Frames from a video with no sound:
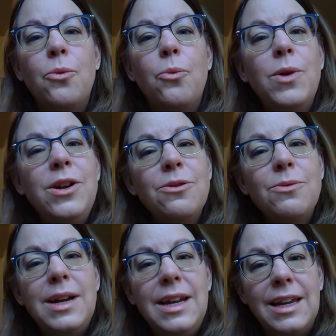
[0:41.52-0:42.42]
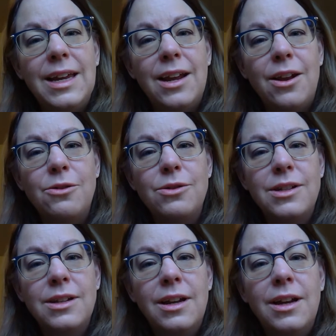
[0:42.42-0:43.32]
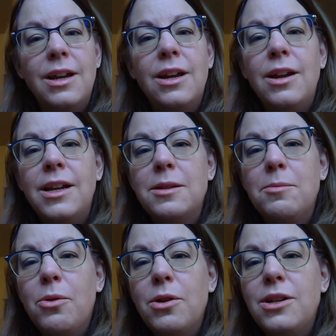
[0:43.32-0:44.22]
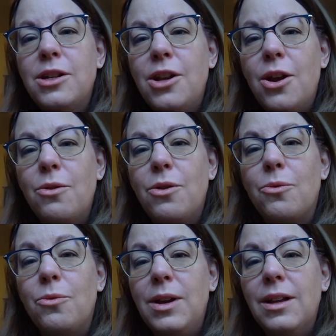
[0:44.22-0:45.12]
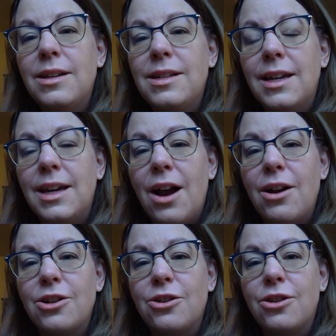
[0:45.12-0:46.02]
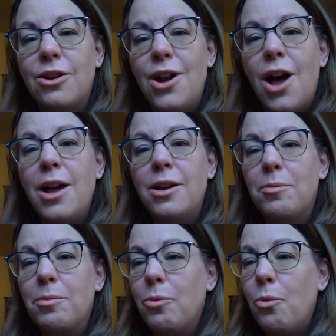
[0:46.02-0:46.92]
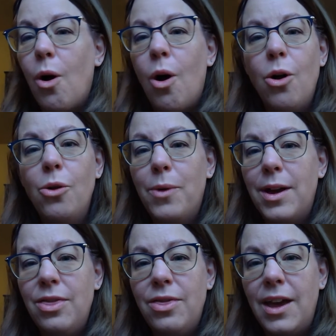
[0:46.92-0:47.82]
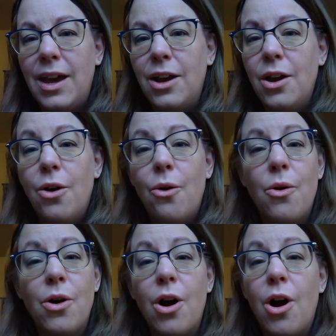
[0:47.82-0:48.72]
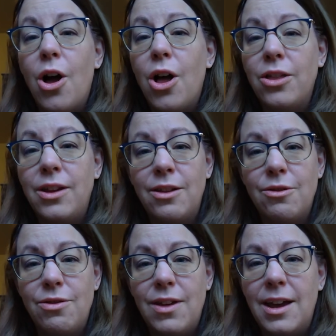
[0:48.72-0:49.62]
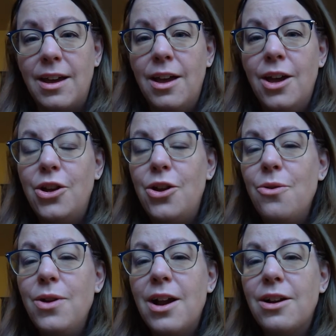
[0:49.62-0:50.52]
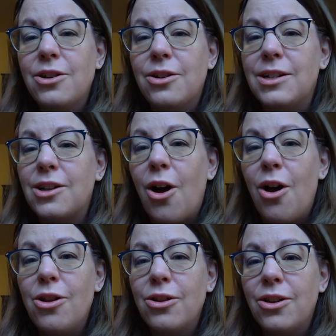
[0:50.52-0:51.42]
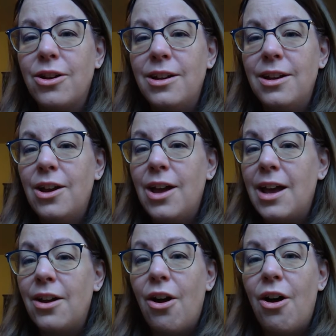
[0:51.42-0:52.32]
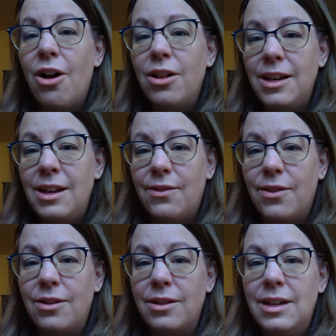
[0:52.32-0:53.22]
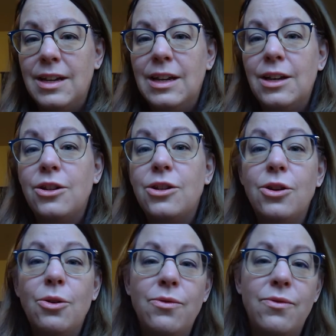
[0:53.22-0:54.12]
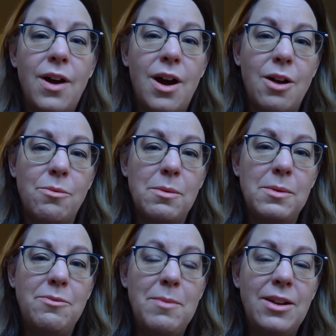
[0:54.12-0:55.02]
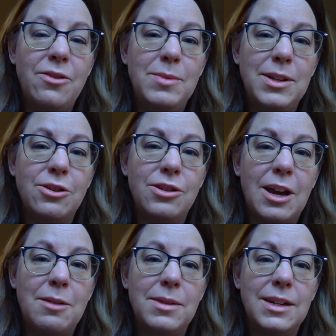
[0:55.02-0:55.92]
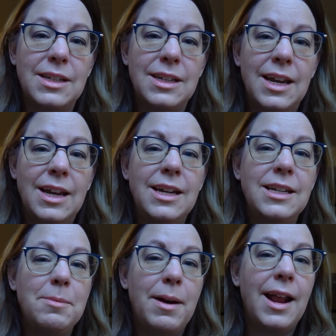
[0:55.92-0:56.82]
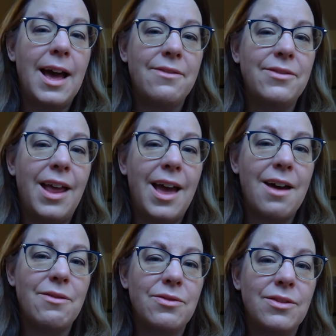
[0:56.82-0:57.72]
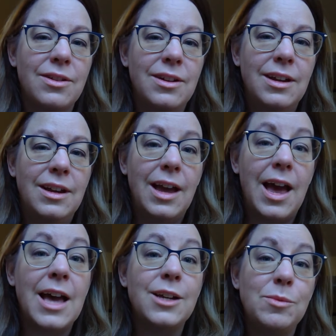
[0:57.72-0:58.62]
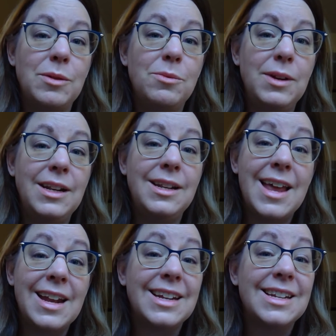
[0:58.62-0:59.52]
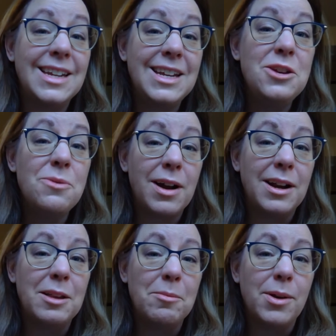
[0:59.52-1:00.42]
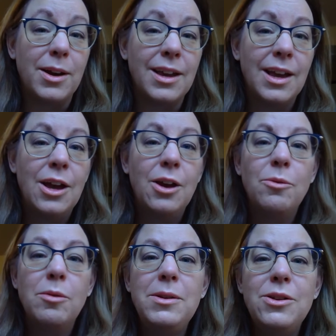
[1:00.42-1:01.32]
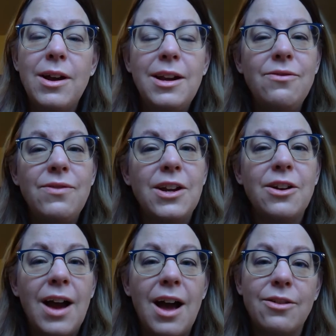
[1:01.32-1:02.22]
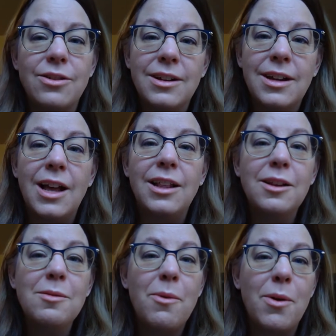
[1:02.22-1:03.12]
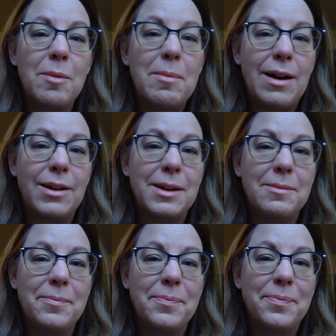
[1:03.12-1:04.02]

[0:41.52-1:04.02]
When you're reading, kiddos, it's important to know that realistic characters are not all one thing or all the other thing. No character is all good and all evil. So far, what we've met of Mr. Tumnus, he's about half and half. As we read and continue on in the book, we'll be trying to figure out a little more about him.